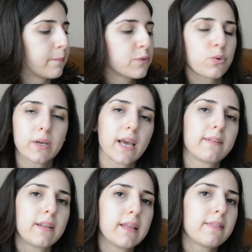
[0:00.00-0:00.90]
So
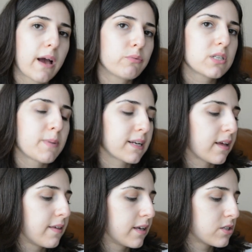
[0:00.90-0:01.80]
again, in that respect, I
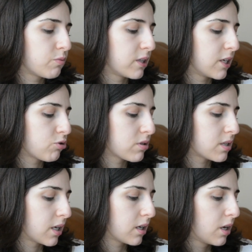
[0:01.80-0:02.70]
think it's really interesting.